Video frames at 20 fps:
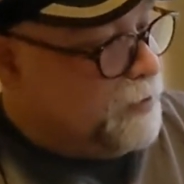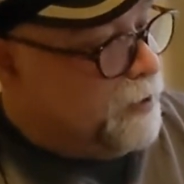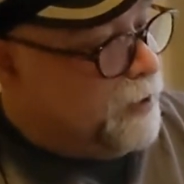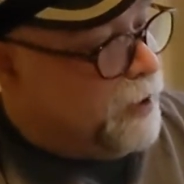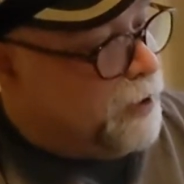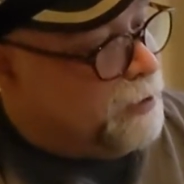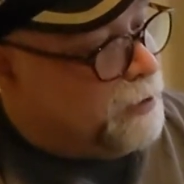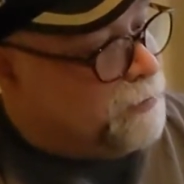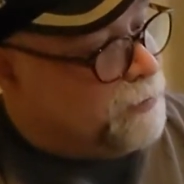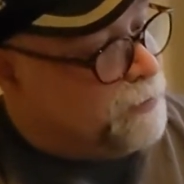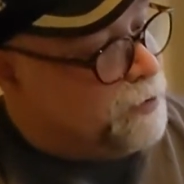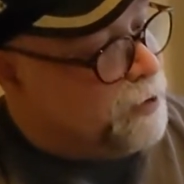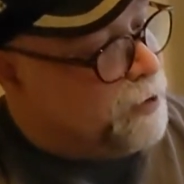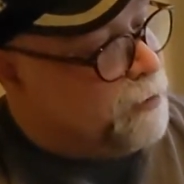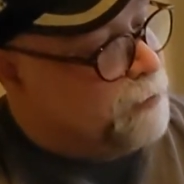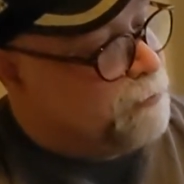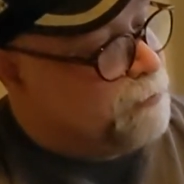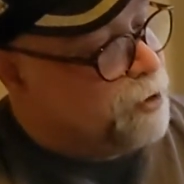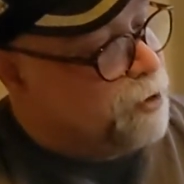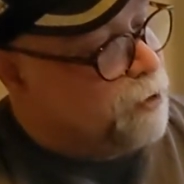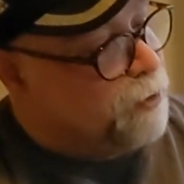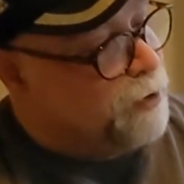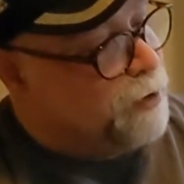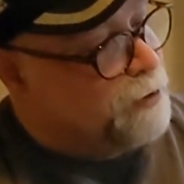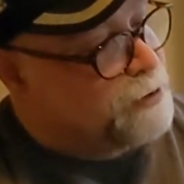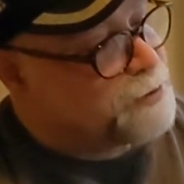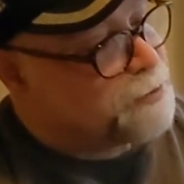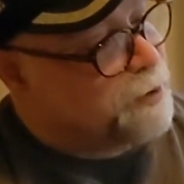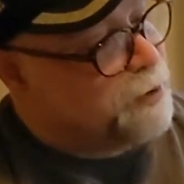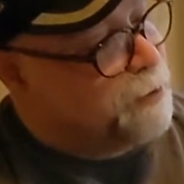And even though no one
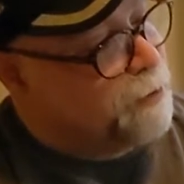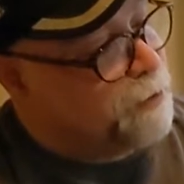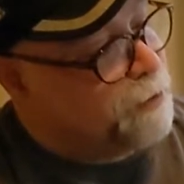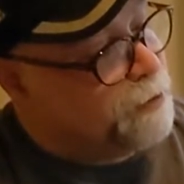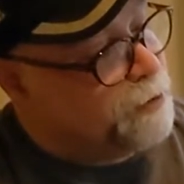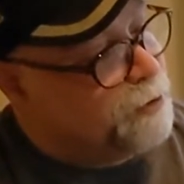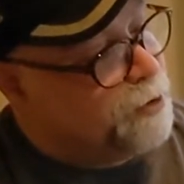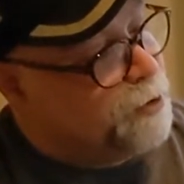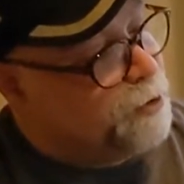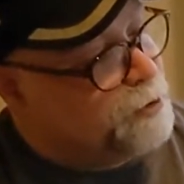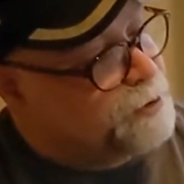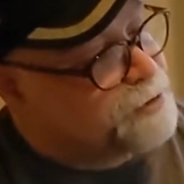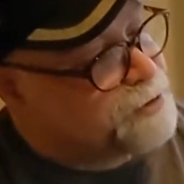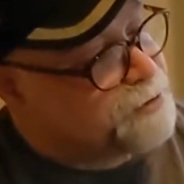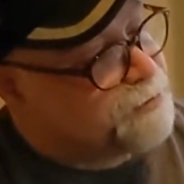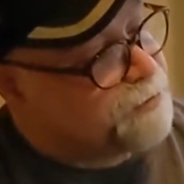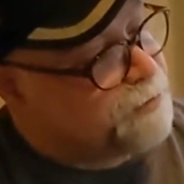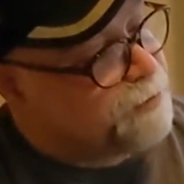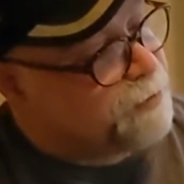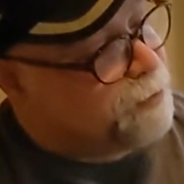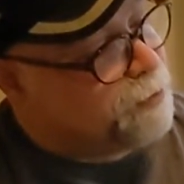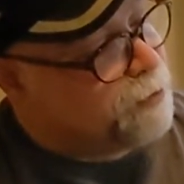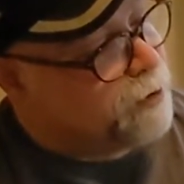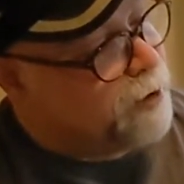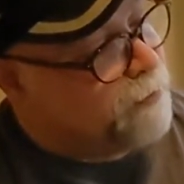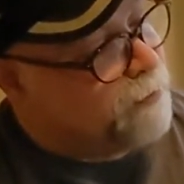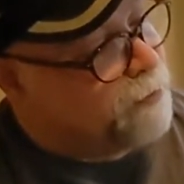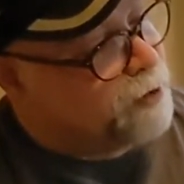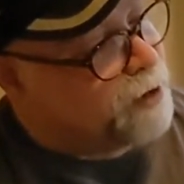else may really notice or ever